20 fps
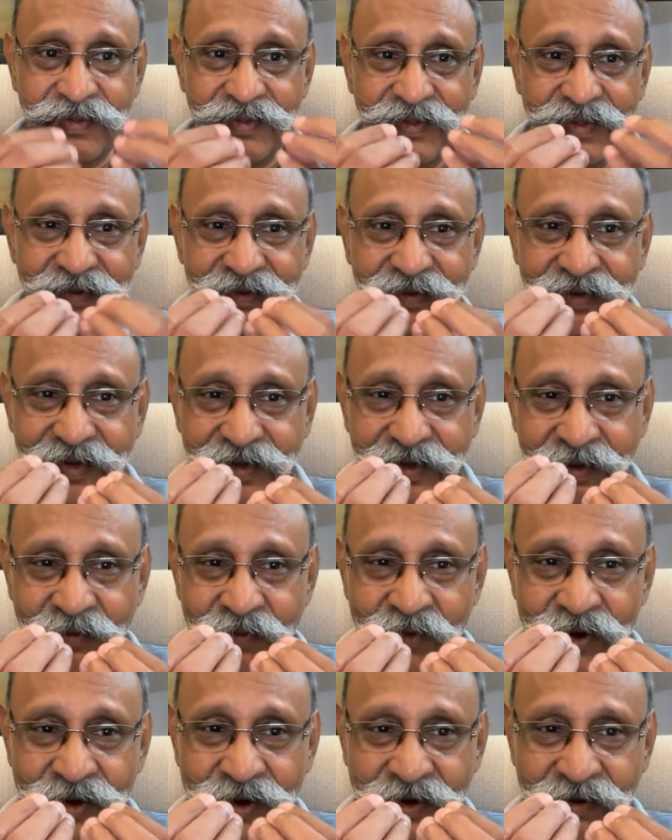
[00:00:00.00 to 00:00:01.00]
there's little
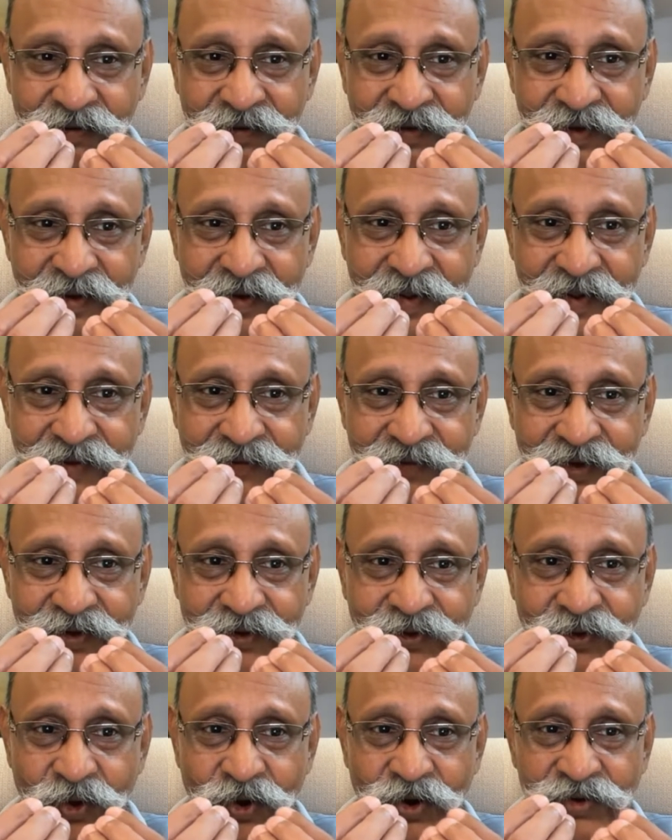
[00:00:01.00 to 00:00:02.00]
water, bloody,
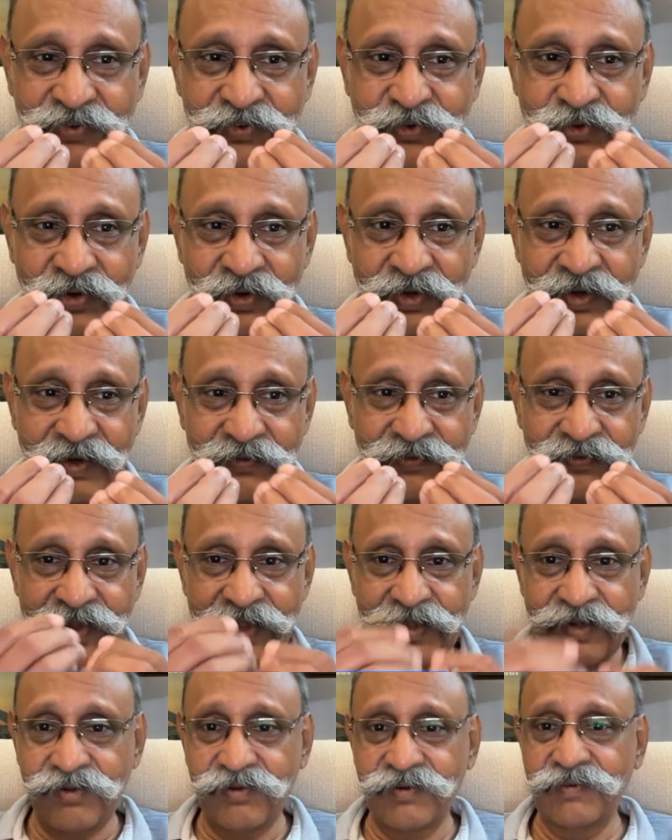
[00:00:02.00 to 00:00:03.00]
even toads couldn't live
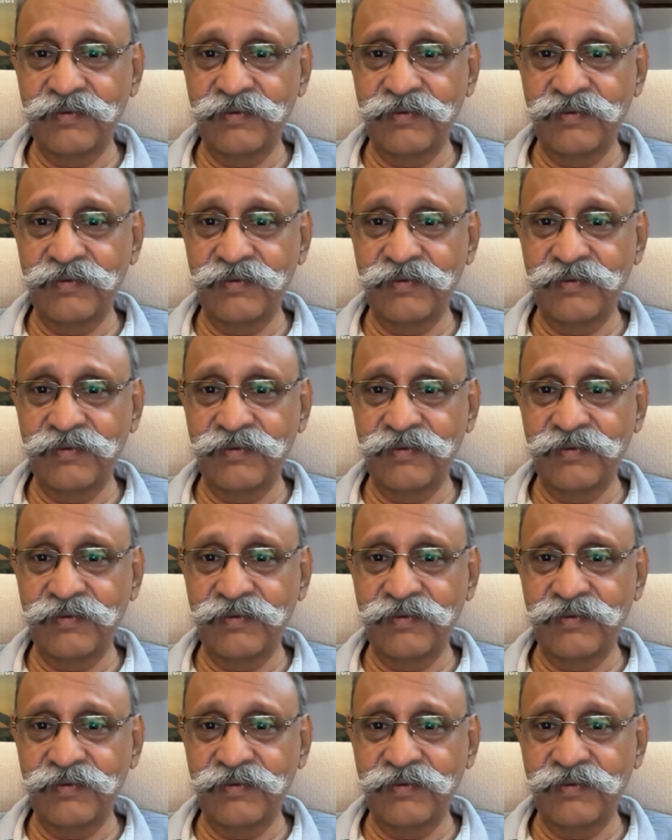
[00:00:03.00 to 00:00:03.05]
there.